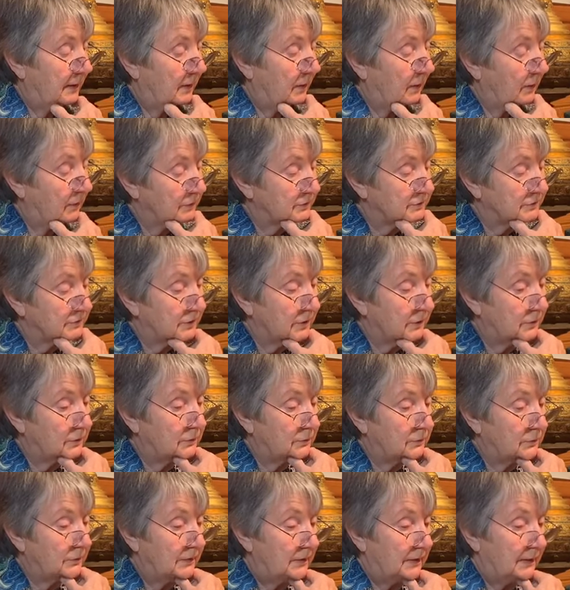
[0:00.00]

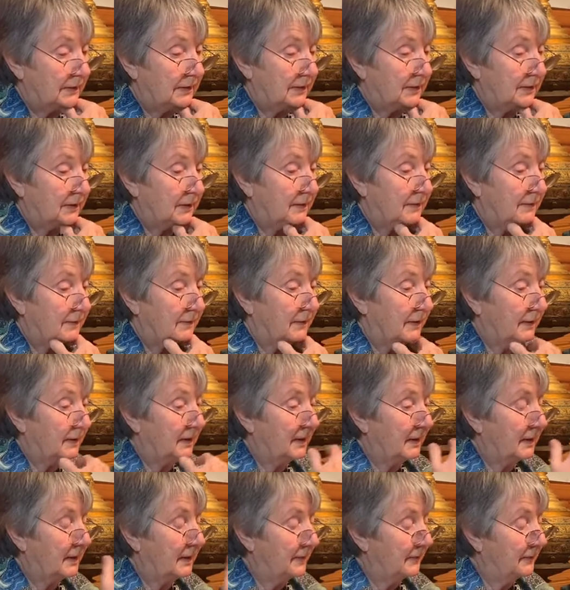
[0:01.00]
Also,
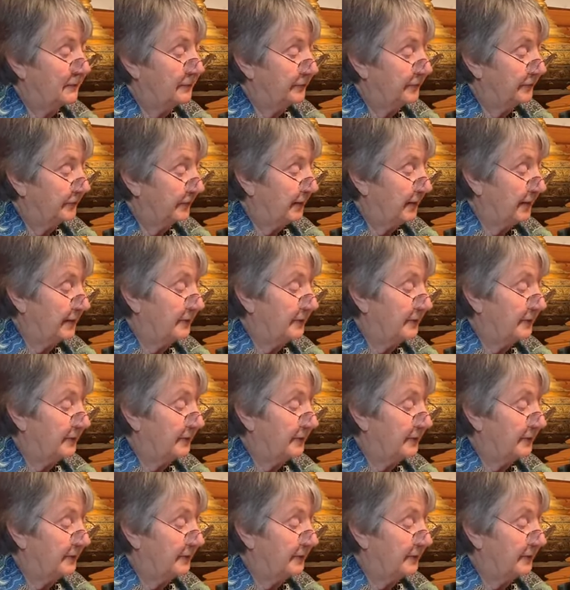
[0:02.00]
the